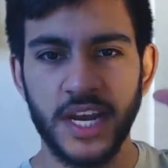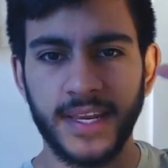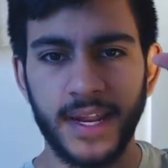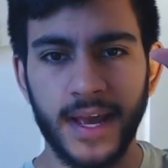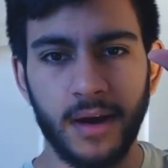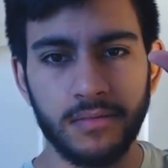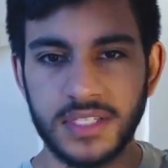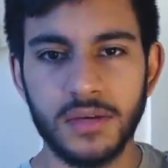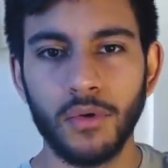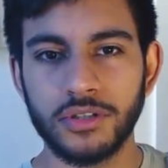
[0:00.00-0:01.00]
check it
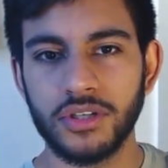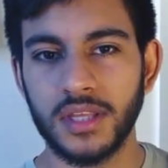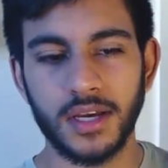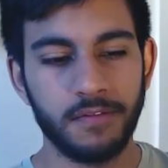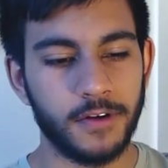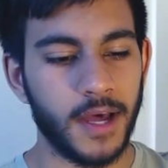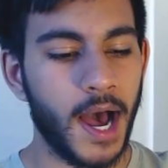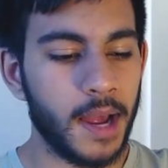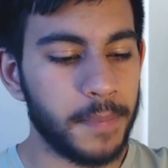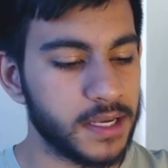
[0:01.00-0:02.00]
out, see what you think of it.
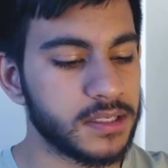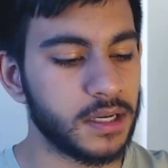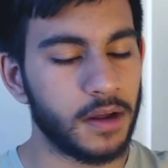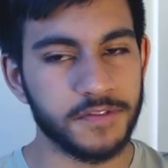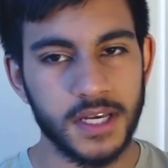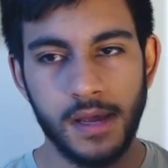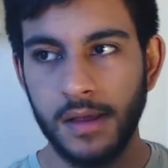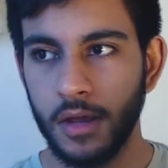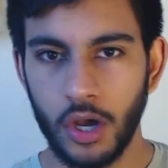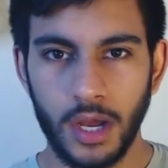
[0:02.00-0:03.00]
I personally loved it
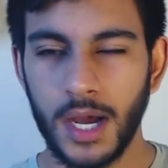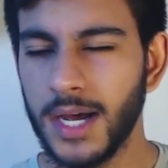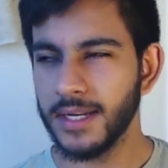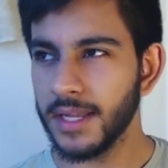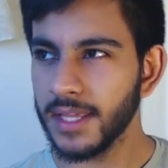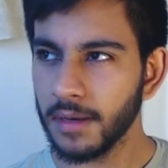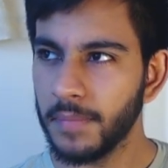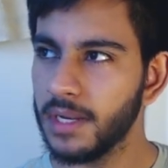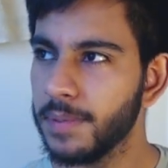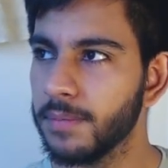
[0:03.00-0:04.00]
and I think
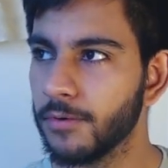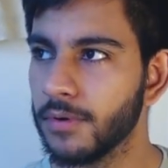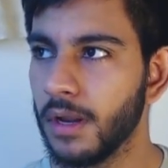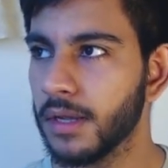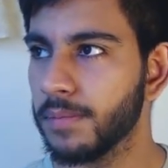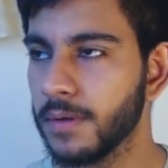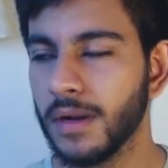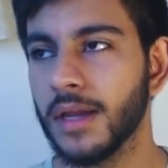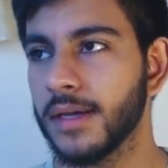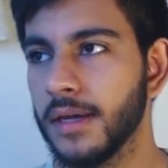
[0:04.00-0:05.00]
many people would
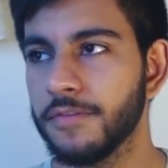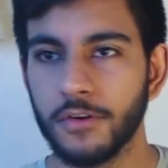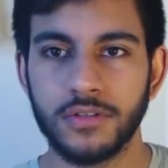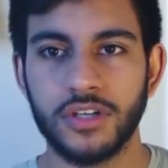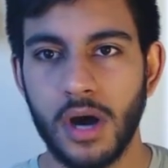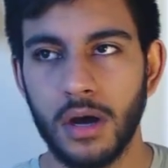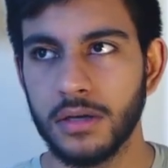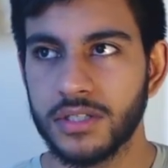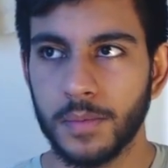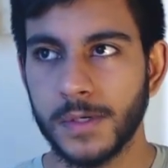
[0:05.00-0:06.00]
like like it. If you're into
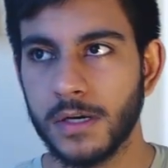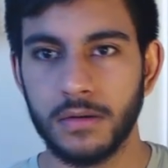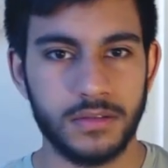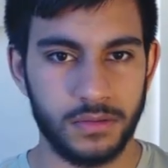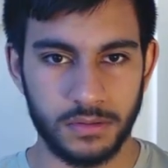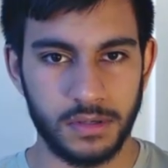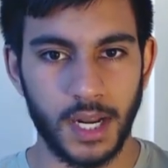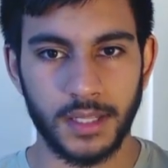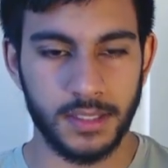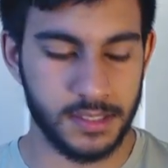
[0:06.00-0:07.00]
superheroes, you'd
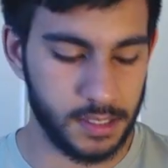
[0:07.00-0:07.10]
like